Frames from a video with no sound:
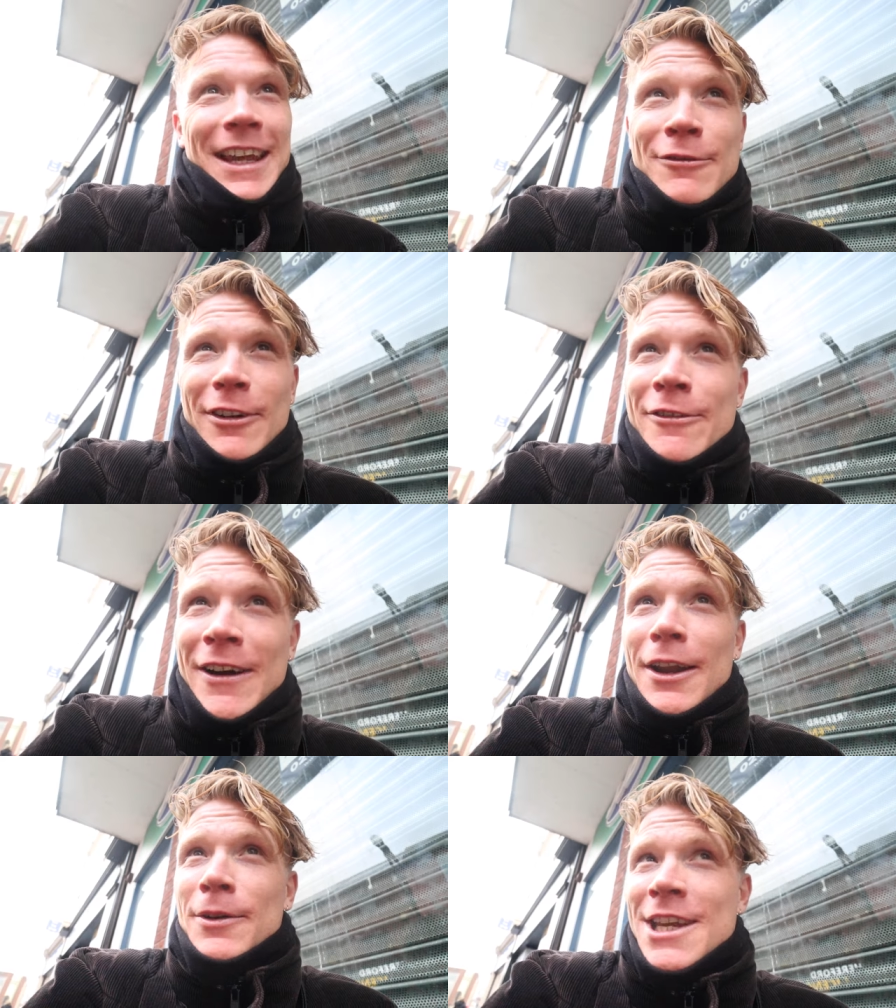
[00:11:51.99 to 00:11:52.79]
In, in
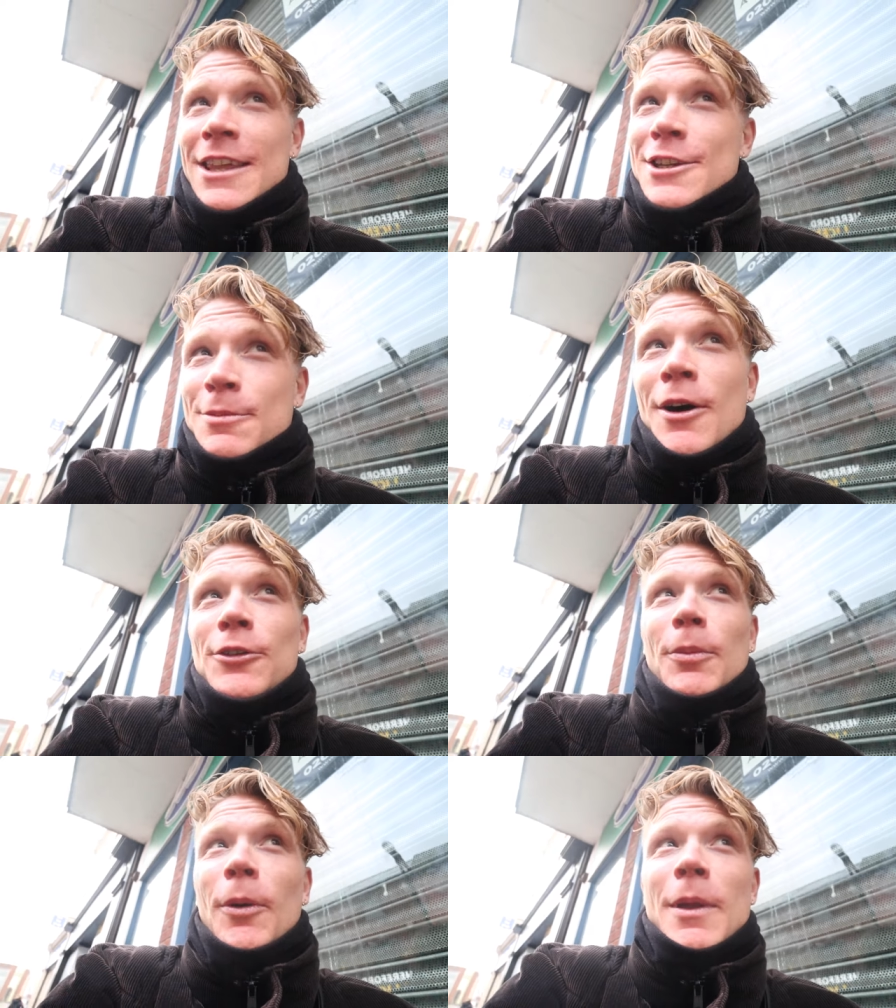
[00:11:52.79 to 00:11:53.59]
fact, I'd say the
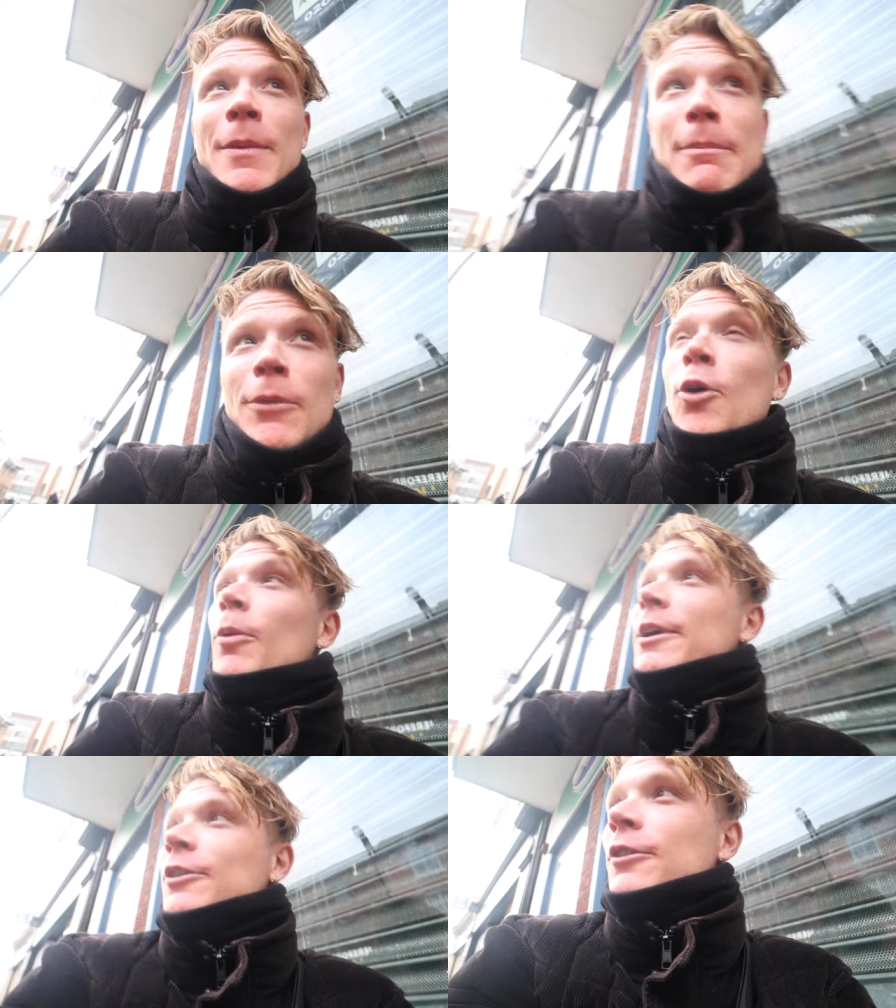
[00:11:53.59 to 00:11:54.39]
smiles are probably a bit
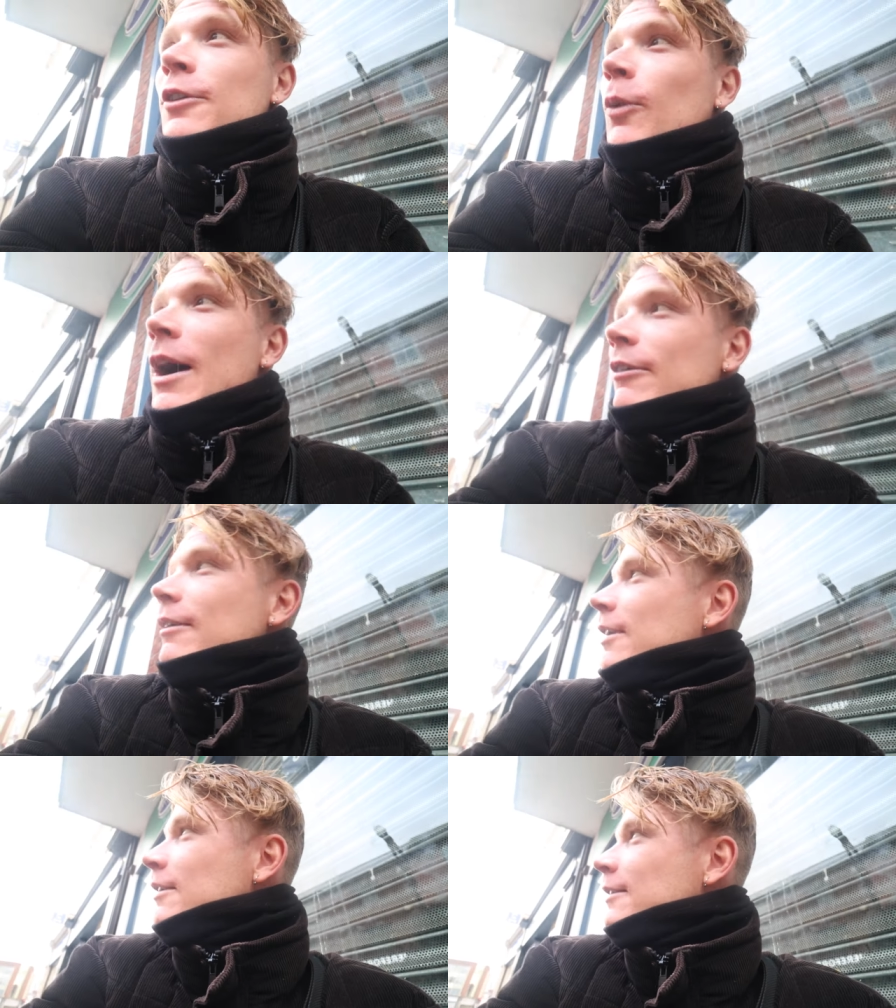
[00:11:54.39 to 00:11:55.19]
more because of the wet
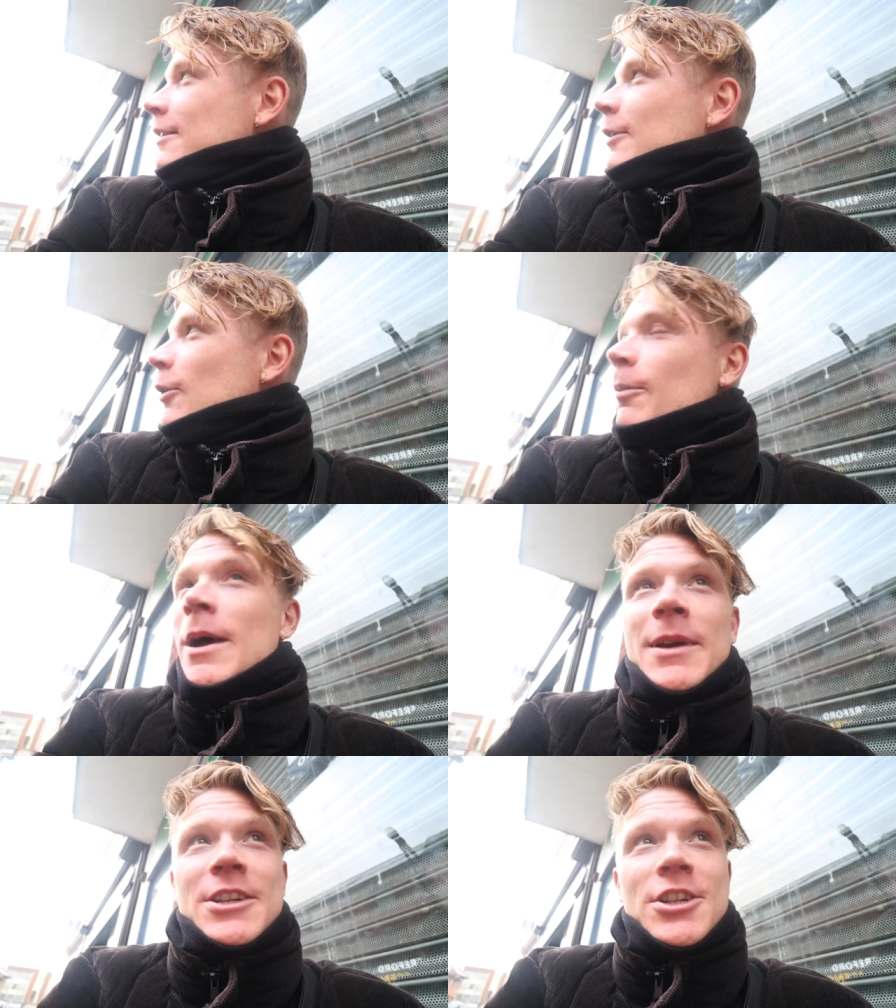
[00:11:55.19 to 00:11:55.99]
weather, Or
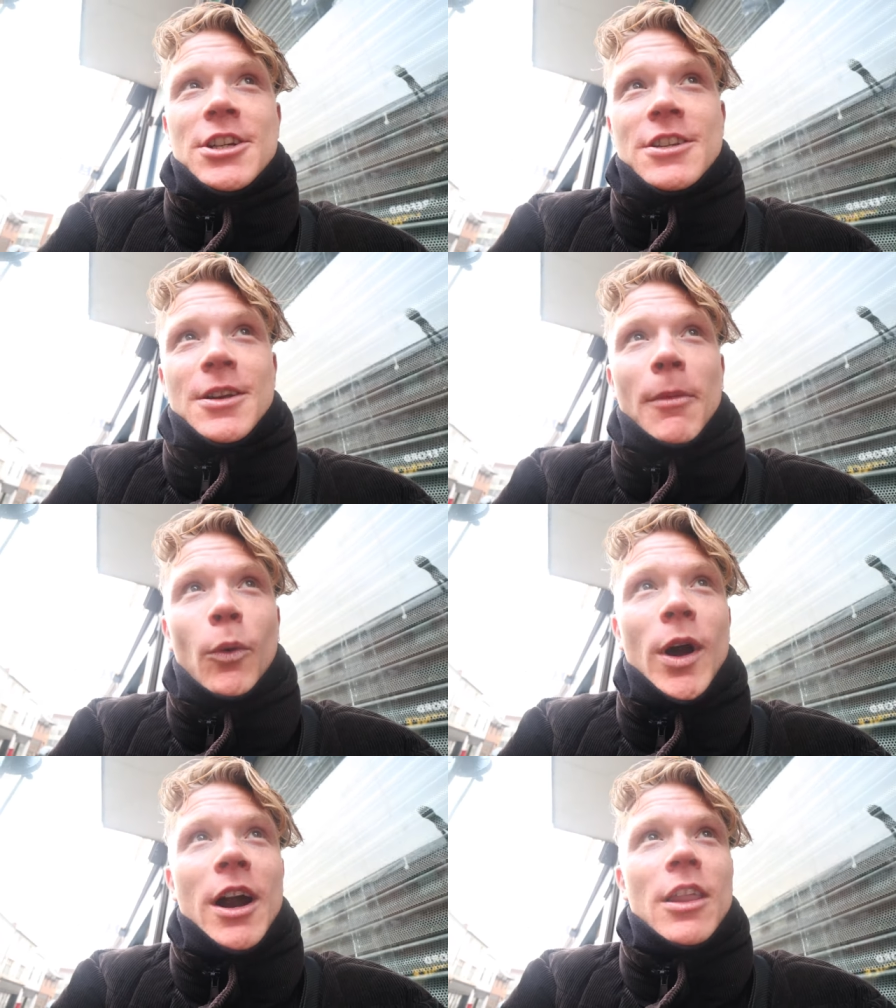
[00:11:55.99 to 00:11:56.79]
maybe it's just because I'm
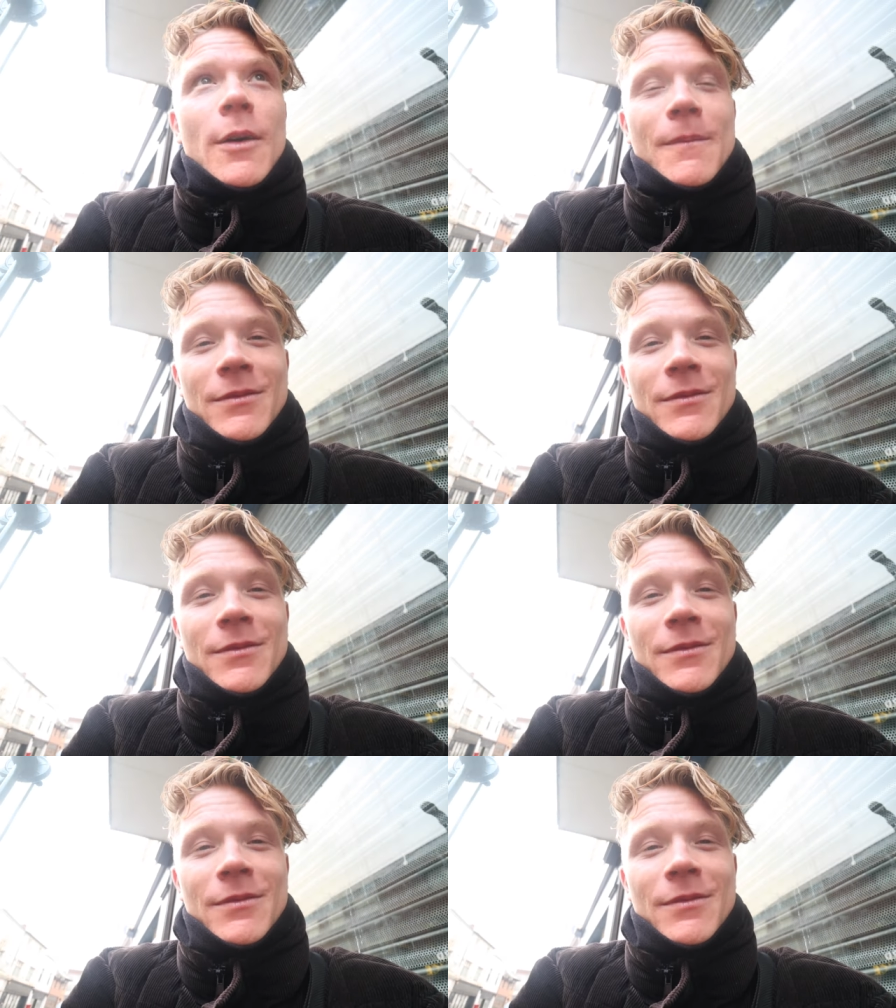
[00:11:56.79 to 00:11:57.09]
aware of them.